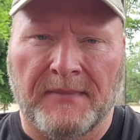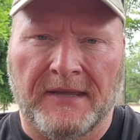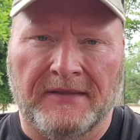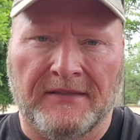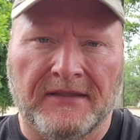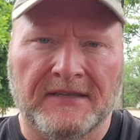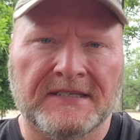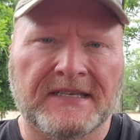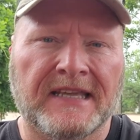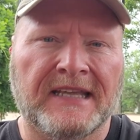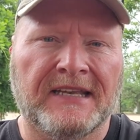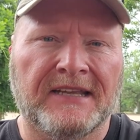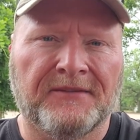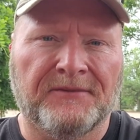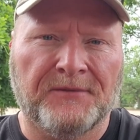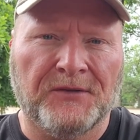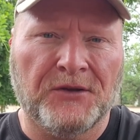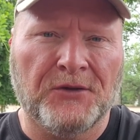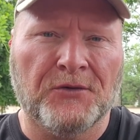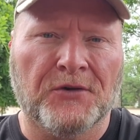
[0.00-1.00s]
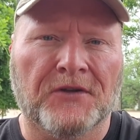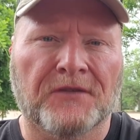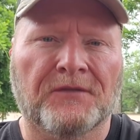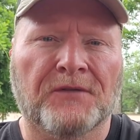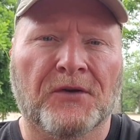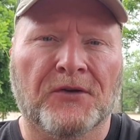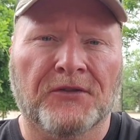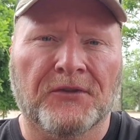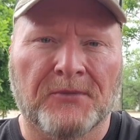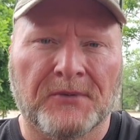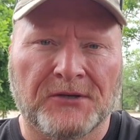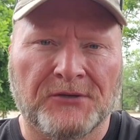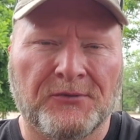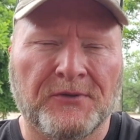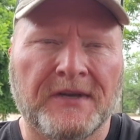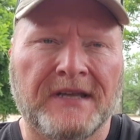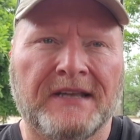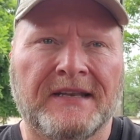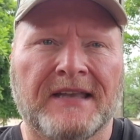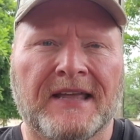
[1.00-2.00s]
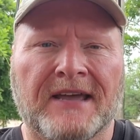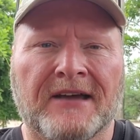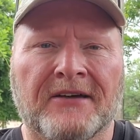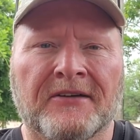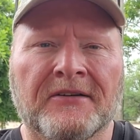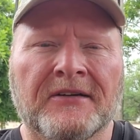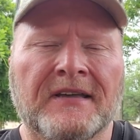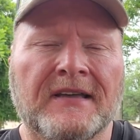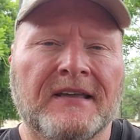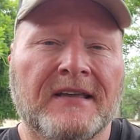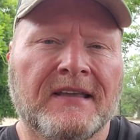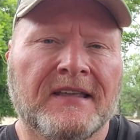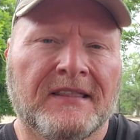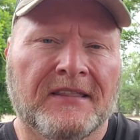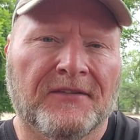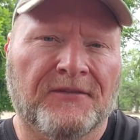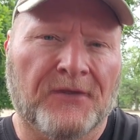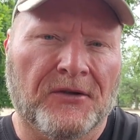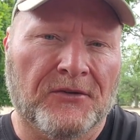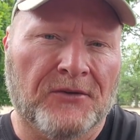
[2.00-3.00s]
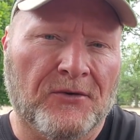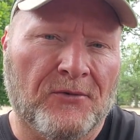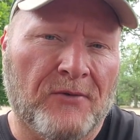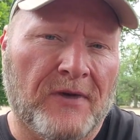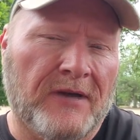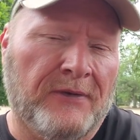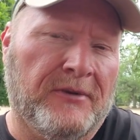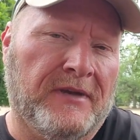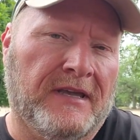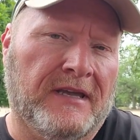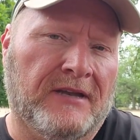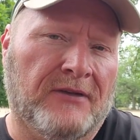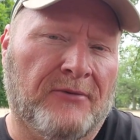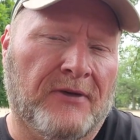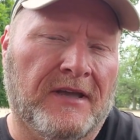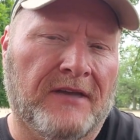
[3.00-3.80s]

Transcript: I mean, this getting fewer and further between now, the further away we get